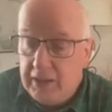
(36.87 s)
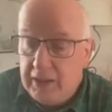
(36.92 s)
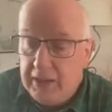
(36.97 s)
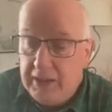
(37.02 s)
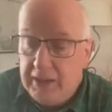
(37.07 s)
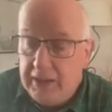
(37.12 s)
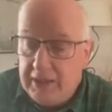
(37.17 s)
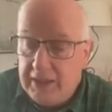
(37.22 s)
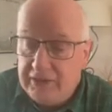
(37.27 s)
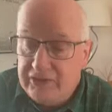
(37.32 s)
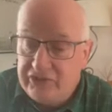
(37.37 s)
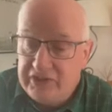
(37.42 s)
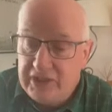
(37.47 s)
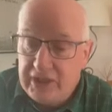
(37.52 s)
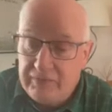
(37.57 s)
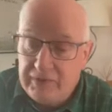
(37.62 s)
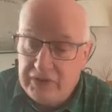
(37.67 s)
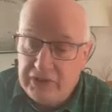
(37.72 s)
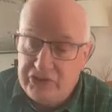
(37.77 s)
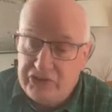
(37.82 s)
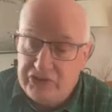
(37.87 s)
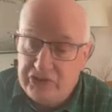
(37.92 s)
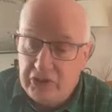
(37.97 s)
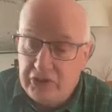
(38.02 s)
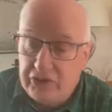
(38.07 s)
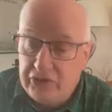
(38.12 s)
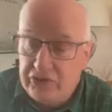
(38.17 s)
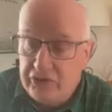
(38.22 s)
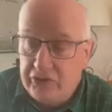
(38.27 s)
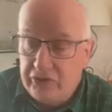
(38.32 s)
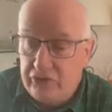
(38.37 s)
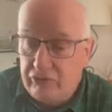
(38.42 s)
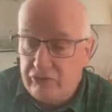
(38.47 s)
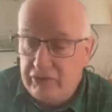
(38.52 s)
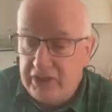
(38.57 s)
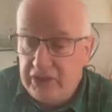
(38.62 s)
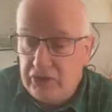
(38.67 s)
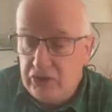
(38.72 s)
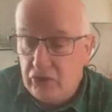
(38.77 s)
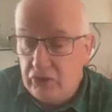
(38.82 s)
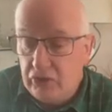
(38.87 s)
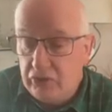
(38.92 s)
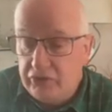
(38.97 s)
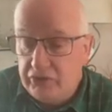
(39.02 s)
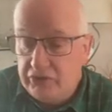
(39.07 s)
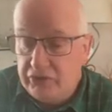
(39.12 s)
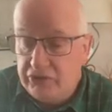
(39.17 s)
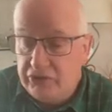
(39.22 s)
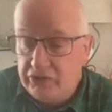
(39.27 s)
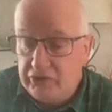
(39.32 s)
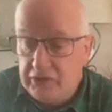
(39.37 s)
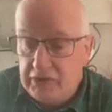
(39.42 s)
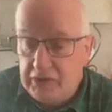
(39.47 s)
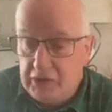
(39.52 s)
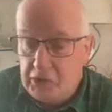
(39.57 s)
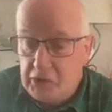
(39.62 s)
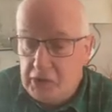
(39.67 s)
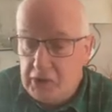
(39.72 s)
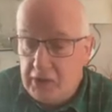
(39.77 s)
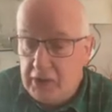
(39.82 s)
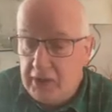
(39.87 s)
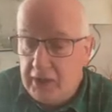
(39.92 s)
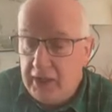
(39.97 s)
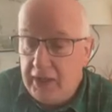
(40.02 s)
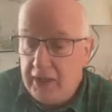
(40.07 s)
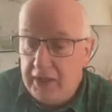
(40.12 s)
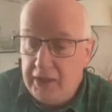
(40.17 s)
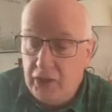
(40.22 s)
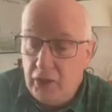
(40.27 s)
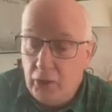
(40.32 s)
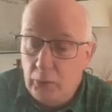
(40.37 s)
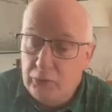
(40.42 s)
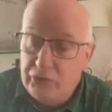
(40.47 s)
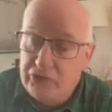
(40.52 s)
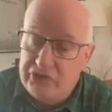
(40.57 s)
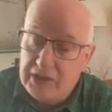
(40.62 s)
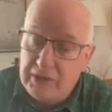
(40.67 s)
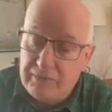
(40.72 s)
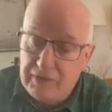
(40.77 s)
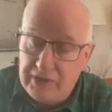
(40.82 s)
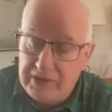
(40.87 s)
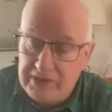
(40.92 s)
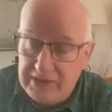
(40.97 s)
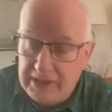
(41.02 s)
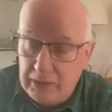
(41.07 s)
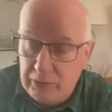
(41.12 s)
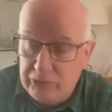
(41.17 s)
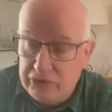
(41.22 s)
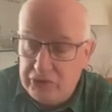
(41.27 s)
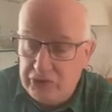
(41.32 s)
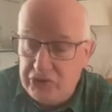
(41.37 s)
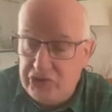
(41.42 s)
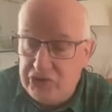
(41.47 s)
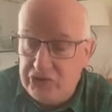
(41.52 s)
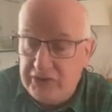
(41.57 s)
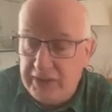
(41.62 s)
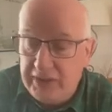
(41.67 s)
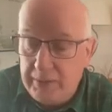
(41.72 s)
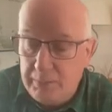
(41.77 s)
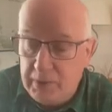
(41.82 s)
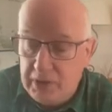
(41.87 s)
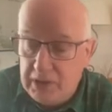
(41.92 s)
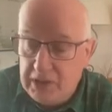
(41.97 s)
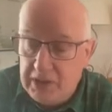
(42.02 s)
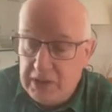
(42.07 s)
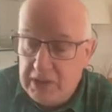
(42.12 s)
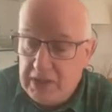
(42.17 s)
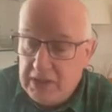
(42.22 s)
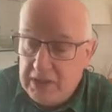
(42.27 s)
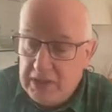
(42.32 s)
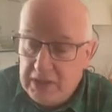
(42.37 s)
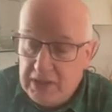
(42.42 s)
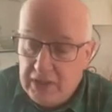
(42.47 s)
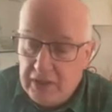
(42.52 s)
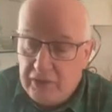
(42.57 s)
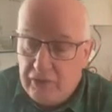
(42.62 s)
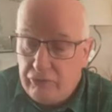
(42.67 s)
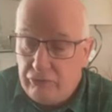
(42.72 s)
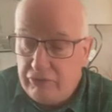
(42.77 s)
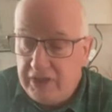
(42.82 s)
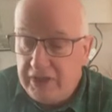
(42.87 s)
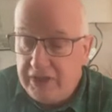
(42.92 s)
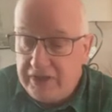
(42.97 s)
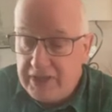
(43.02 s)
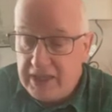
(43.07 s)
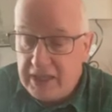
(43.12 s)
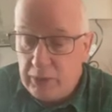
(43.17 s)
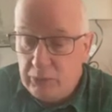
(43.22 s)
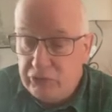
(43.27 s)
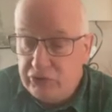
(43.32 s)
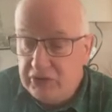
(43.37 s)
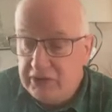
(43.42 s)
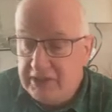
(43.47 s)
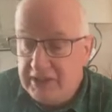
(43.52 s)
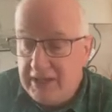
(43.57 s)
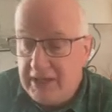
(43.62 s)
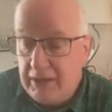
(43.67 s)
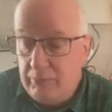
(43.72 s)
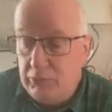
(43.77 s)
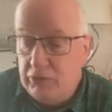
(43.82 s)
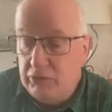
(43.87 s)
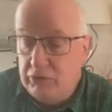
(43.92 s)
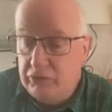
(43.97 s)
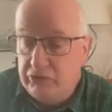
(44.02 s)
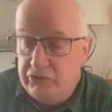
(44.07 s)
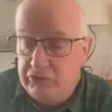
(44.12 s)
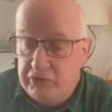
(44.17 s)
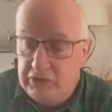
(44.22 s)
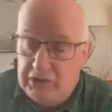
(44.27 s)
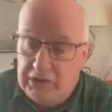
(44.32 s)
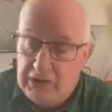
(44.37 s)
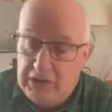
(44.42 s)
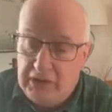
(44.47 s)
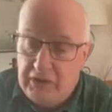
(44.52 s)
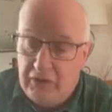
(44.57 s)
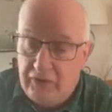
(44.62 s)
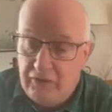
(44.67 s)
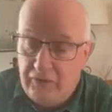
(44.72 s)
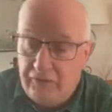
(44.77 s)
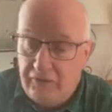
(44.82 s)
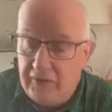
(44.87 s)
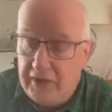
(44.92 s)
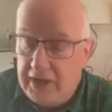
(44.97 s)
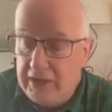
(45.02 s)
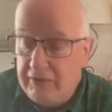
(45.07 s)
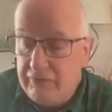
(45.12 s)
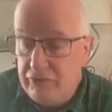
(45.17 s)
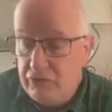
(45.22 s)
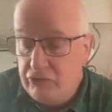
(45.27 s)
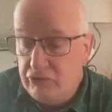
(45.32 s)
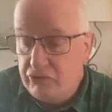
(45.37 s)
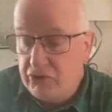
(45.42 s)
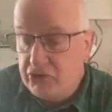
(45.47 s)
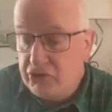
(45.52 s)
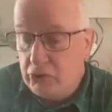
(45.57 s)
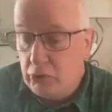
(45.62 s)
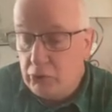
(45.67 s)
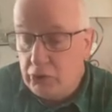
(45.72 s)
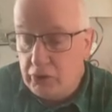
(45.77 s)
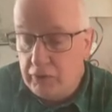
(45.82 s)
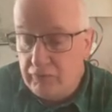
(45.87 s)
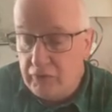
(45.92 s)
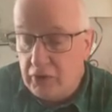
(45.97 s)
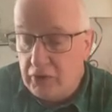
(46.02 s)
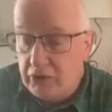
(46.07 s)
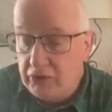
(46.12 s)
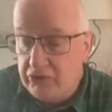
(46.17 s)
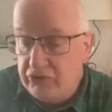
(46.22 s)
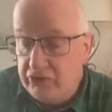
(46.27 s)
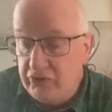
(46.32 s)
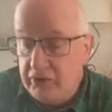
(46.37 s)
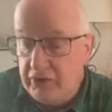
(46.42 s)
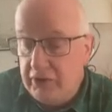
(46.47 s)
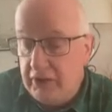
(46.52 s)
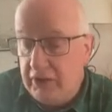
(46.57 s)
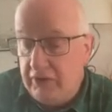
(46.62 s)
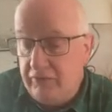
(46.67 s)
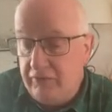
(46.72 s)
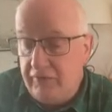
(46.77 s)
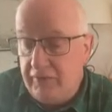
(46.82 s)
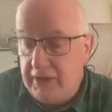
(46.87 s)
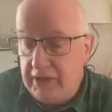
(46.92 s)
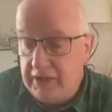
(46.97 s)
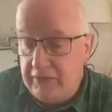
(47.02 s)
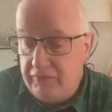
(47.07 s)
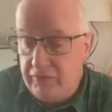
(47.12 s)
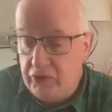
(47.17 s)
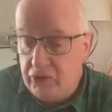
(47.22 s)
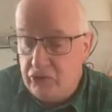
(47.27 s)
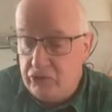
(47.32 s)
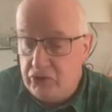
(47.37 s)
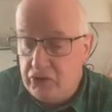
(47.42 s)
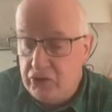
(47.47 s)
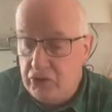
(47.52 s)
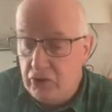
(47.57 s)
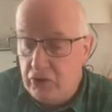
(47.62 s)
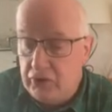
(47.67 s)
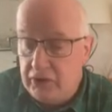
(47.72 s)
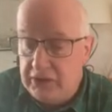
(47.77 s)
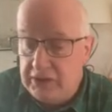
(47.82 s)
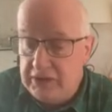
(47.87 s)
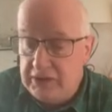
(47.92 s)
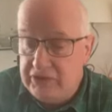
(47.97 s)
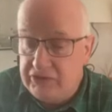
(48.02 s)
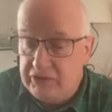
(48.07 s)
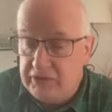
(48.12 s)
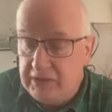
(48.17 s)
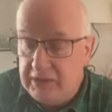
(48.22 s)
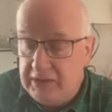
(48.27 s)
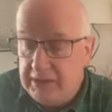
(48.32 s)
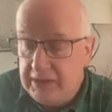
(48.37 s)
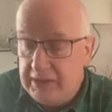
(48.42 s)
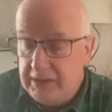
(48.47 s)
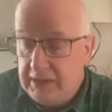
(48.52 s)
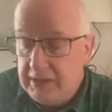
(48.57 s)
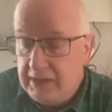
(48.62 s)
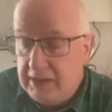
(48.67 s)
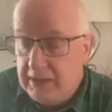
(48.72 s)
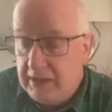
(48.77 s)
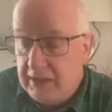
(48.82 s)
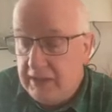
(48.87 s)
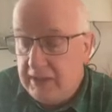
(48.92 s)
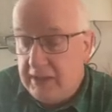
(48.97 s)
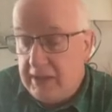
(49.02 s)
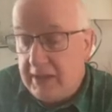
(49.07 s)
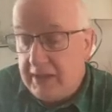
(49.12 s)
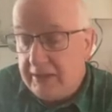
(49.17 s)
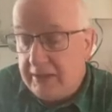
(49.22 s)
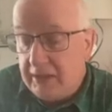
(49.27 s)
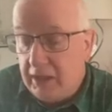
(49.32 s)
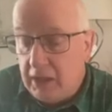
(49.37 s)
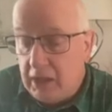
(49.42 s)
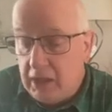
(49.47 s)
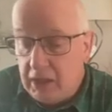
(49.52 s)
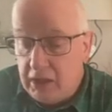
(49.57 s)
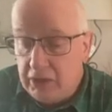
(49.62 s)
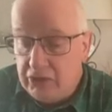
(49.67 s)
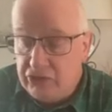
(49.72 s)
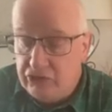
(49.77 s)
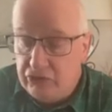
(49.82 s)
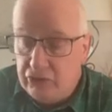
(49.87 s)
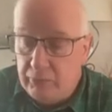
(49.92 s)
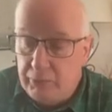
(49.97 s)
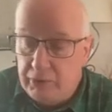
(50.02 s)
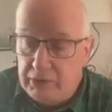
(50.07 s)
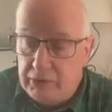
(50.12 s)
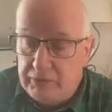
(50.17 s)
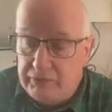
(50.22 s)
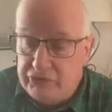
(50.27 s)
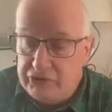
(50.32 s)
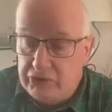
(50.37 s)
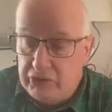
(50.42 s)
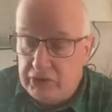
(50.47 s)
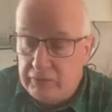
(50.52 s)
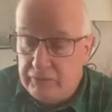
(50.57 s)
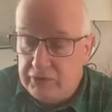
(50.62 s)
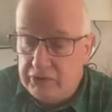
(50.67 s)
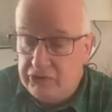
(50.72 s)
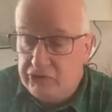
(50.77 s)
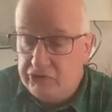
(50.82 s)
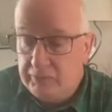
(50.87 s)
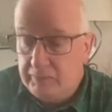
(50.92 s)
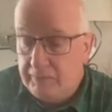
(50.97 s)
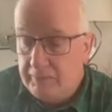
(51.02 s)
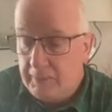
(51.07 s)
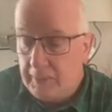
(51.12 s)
He had 7 sons and 3 daughters, and he owned 7,000 sheep, 3,000 camels, 500 yoke of oxen, and 500 donkeys, and had a large number of servants.